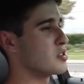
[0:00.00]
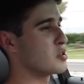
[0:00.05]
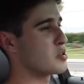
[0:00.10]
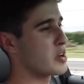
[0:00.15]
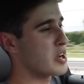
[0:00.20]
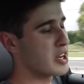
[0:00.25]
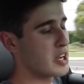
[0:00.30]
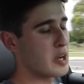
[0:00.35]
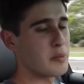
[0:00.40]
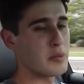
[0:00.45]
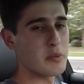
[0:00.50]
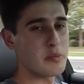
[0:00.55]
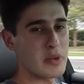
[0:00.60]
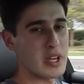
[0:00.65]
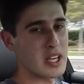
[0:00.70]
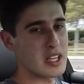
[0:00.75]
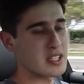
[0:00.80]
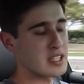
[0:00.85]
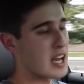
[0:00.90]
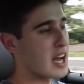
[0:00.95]
you crank up the
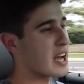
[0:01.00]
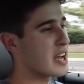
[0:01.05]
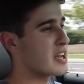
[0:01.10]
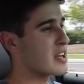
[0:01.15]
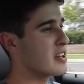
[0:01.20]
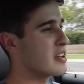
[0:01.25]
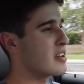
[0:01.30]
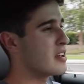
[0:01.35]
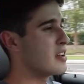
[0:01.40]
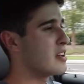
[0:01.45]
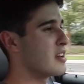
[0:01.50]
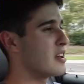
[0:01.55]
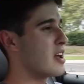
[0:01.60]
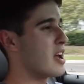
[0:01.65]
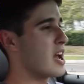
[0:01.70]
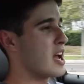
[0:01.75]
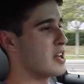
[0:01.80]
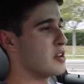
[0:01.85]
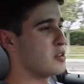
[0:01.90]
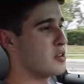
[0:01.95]
PSI
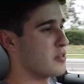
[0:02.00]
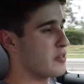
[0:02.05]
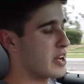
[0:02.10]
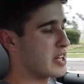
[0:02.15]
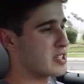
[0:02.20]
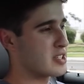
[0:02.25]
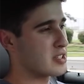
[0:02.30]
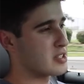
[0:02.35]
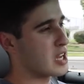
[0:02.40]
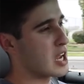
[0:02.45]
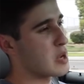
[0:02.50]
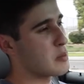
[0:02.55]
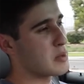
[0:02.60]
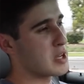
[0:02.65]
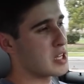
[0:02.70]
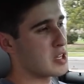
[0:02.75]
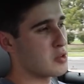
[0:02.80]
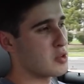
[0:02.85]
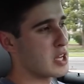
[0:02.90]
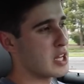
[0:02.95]
and you advance the
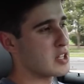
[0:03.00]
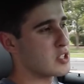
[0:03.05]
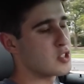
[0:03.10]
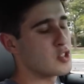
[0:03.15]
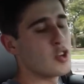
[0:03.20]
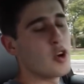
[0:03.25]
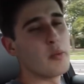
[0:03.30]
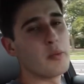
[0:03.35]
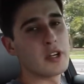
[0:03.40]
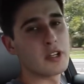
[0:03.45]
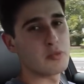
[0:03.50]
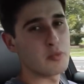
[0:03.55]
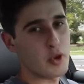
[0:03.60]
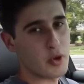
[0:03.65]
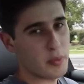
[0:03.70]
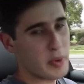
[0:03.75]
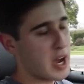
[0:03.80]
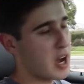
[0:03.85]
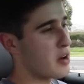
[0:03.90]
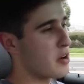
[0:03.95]
timing and you gain so much
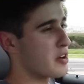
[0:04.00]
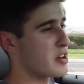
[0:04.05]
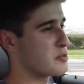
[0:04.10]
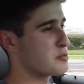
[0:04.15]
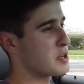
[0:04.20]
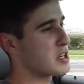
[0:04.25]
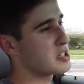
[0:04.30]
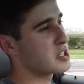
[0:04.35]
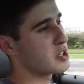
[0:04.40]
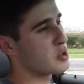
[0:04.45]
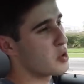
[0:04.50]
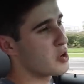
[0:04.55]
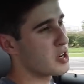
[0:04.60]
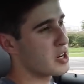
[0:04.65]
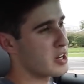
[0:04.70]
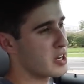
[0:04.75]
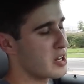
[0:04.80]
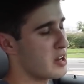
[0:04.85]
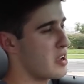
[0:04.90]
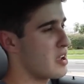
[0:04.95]
more power, especially going
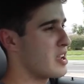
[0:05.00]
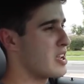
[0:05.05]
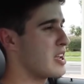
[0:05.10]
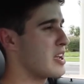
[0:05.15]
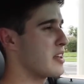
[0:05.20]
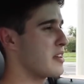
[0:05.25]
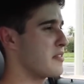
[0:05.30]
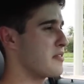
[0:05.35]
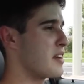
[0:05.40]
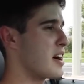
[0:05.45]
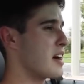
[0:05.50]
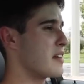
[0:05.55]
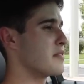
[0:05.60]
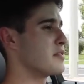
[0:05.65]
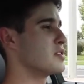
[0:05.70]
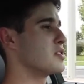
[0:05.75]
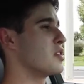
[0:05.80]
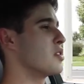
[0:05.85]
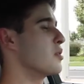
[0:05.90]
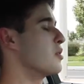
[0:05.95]
on an
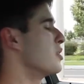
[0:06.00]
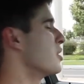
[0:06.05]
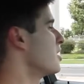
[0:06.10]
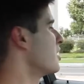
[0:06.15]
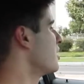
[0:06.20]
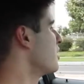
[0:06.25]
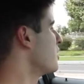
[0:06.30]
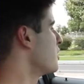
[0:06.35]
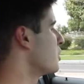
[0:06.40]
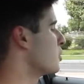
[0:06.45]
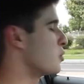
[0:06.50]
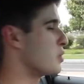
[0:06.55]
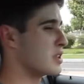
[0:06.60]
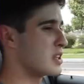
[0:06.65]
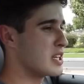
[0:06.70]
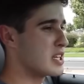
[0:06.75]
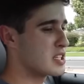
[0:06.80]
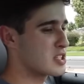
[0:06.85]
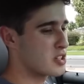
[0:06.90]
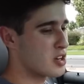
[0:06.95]
E85. So
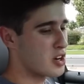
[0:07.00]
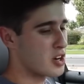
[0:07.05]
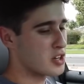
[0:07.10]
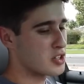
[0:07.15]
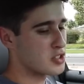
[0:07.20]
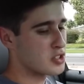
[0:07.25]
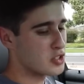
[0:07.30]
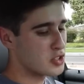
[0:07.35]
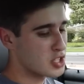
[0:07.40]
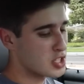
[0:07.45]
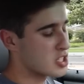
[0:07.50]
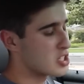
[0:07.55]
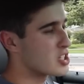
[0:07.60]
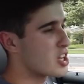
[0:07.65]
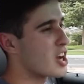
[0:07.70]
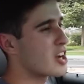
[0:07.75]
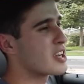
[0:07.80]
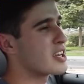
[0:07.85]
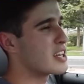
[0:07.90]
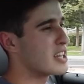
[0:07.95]
with these cars, you're just
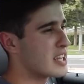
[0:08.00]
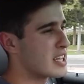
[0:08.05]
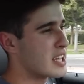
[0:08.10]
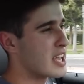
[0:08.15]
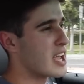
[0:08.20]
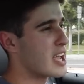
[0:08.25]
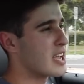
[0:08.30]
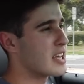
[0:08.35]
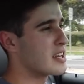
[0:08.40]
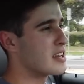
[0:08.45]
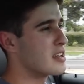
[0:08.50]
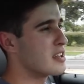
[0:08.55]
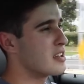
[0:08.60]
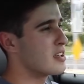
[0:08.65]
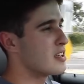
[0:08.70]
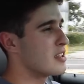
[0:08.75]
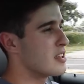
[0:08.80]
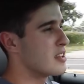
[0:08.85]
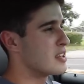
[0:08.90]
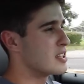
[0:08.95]
not going to
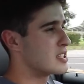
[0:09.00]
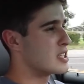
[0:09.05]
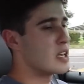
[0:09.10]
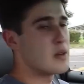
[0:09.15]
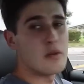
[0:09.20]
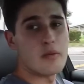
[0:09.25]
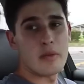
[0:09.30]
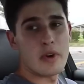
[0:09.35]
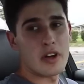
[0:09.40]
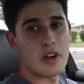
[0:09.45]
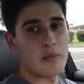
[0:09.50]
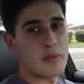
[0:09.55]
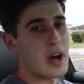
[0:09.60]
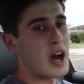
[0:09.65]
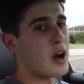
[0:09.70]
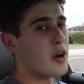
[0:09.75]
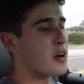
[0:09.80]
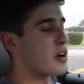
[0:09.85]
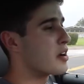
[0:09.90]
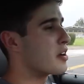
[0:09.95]
gain the same amount of
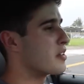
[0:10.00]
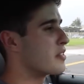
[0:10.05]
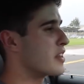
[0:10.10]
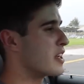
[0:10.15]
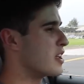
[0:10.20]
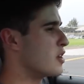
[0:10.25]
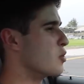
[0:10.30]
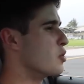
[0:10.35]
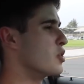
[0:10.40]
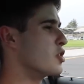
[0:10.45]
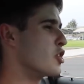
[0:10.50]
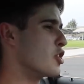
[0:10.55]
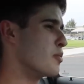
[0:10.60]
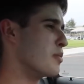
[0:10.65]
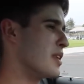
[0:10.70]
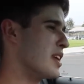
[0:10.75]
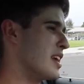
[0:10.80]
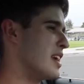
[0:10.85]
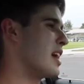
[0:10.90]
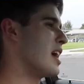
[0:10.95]
power that you would
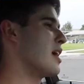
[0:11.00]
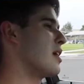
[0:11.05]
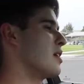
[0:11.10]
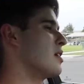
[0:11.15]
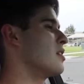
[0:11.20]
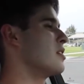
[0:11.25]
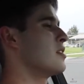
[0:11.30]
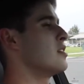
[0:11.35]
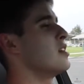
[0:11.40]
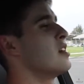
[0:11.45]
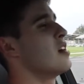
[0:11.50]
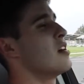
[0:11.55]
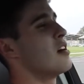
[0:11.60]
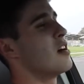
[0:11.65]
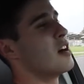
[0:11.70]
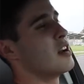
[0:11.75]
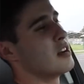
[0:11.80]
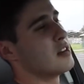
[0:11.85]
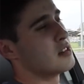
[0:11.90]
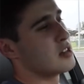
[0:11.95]
normally
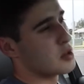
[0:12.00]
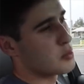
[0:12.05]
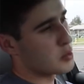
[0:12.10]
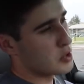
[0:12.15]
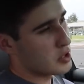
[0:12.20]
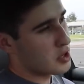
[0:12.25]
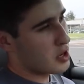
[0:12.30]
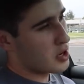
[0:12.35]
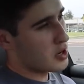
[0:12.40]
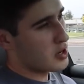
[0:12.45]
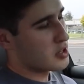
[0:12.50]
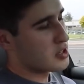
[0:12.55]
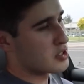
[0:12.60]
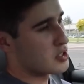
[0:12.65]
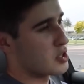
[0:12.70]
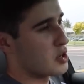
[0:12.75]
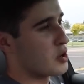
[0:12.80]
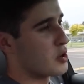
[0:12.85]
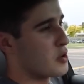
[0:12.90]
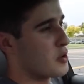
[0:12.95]
gain on a turbo car.
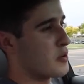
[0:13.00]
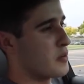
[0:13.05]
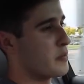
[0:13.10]
So